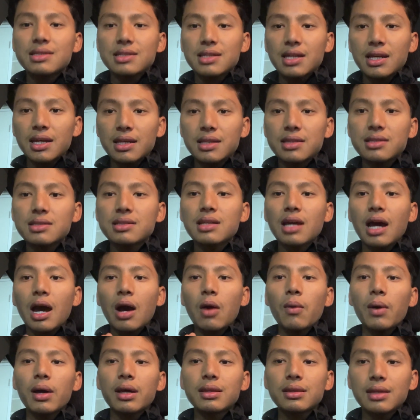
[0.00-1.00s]
changed
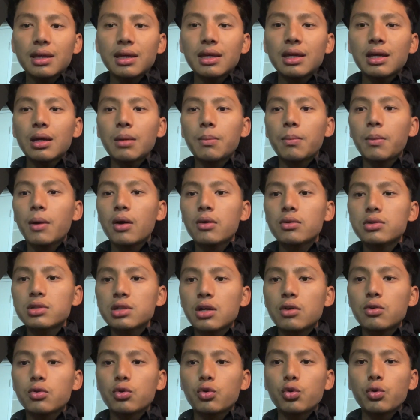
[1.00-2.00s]
how I think about
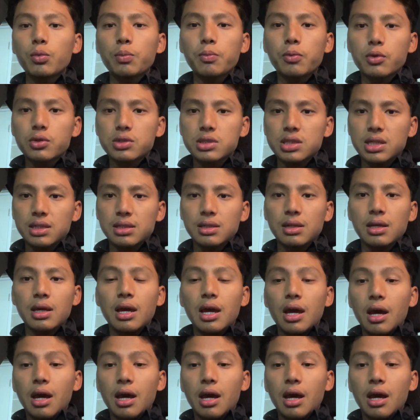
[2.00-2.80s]
our group project.